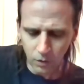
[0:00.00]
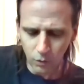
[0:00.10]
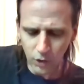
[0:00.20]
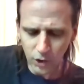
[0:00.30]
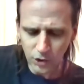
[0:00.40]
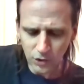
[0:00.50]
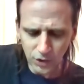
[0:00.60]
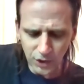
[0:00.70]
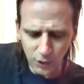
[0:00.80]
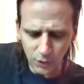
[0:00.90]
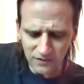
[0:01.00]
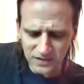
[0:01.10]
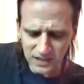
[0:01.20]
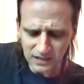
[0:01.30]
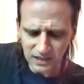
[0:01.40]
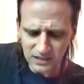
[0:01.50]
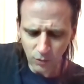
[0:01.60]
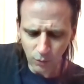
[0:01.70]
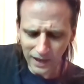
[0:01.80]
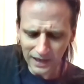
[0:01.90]
Would you have sent us
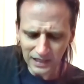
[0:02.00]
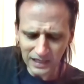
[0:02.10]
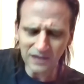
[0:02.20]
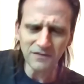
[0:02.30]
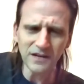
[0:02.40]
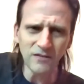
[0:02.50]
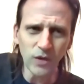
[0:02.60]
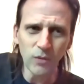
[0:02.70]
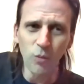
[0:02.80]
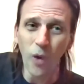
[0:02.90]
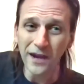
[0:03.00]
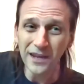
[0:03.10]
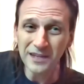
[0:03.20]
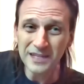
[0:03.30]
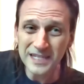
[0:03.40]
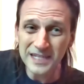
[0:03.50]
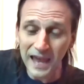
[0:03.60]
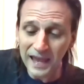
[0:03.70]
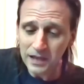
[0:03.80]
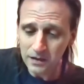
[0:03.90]
away even if we wanted to
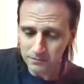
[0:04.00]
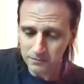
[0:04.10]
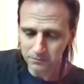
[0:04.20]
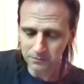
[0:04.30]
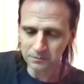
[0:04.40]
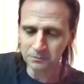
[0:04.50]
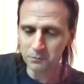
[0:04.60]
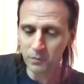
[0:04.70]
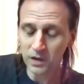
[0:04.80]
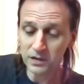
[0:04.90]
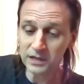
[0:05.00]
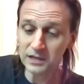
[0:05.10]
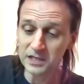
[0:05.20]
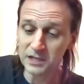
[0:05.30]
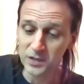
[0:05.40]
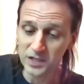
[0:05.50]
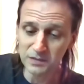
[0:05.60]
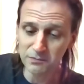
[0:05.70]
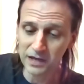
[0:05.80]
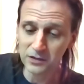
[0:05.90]
stay?
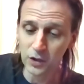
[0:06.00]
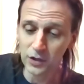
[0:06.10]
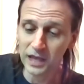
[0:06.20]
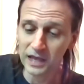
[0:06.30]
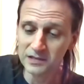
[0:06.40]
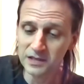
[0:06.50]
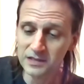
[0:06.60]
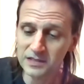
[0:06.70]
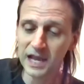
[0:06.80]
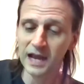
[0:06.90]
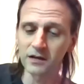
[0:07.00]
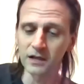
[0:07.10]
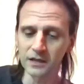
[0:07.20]
Nicodemus met her gaze sadly.